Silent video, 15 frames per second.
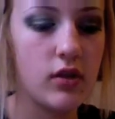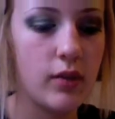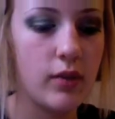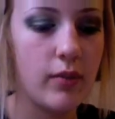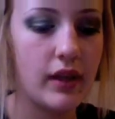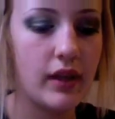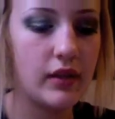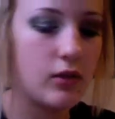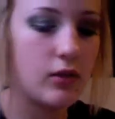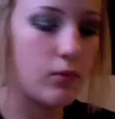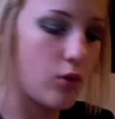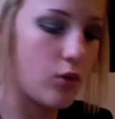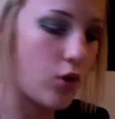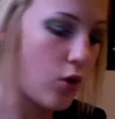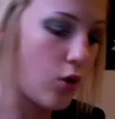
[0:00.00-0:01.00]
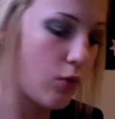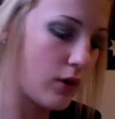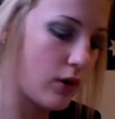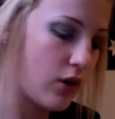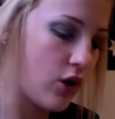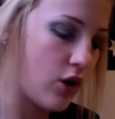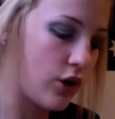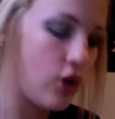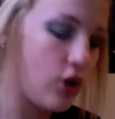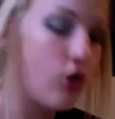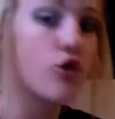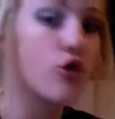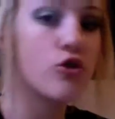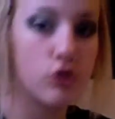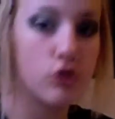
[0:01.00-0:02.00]
It makes them, oh my god,
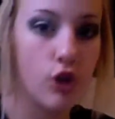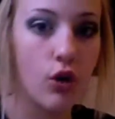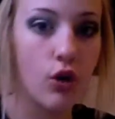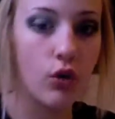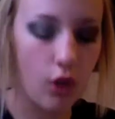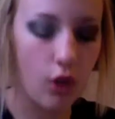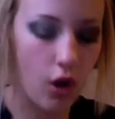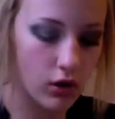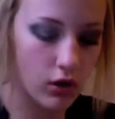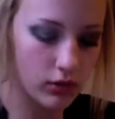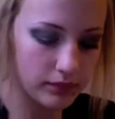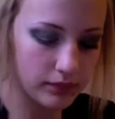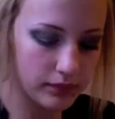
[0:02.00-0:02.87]
so long.